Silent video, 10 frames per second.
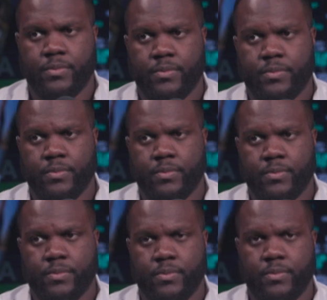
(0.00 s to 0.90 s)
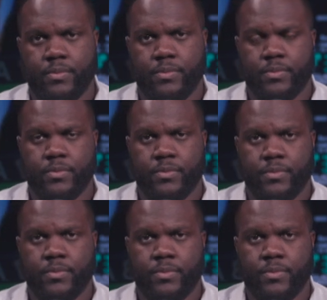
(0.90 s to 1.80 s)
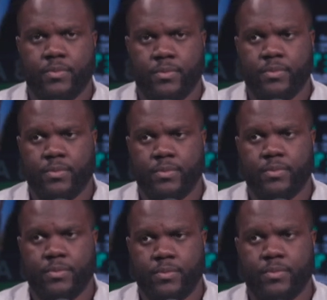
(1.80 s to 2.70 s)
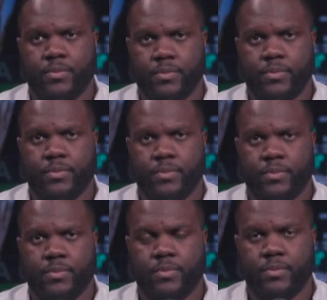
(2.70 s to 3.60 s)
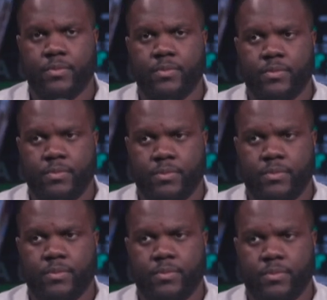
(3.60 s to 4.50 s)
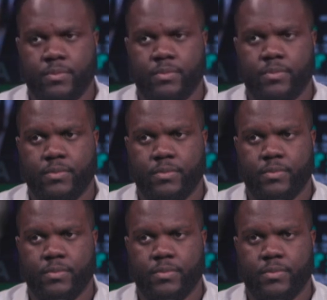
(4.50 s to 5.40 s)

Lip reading: (not speaking)